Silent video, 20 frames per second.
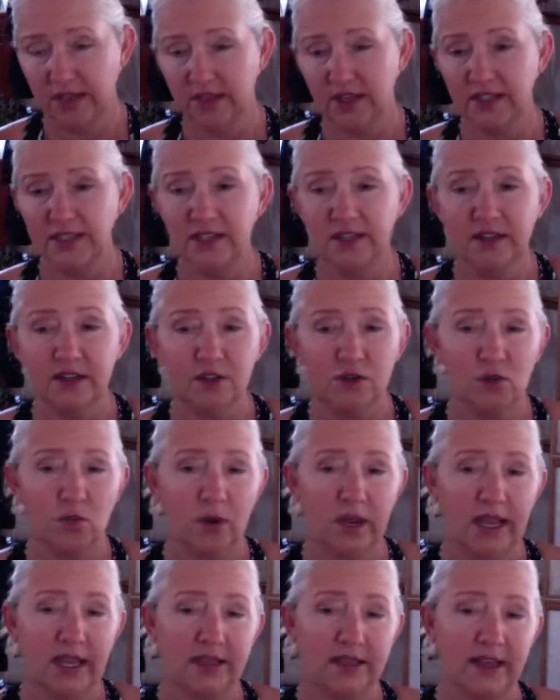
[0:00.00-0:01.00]
That's another
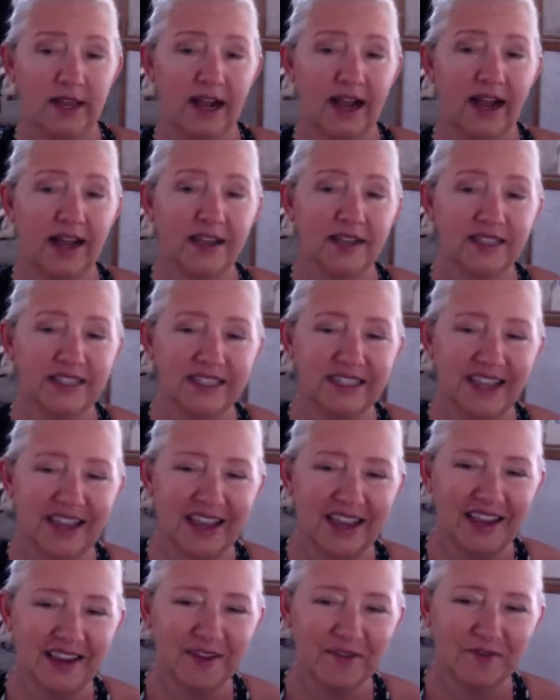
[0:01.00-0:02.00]
way that I
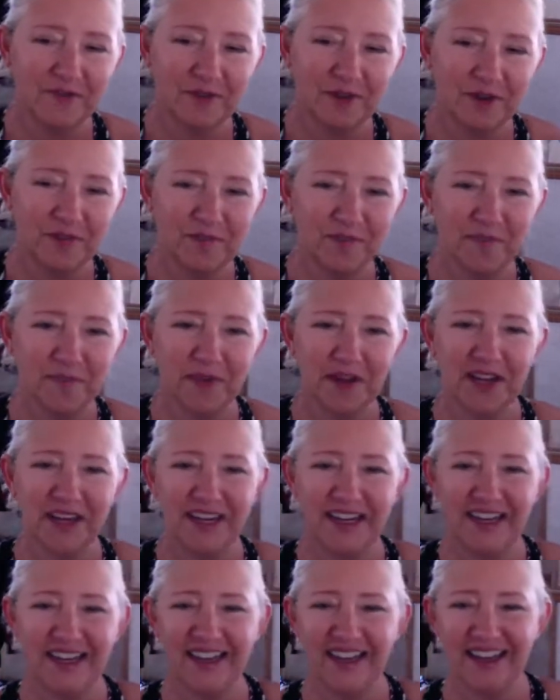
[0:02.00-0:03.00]
save
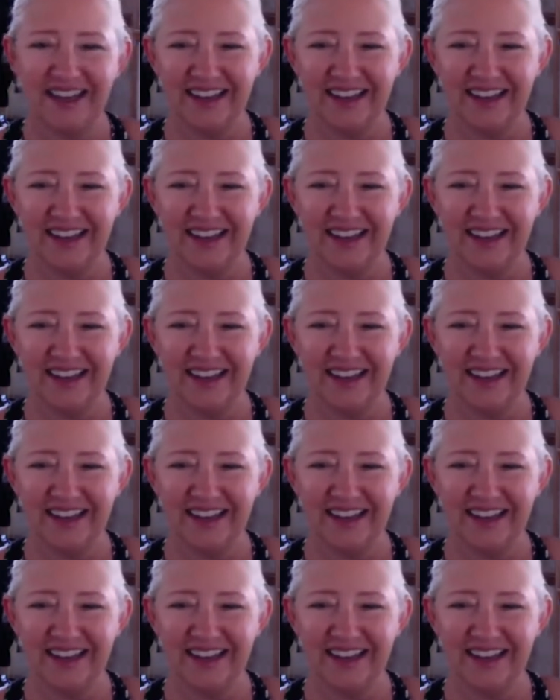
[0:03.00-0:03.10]
money.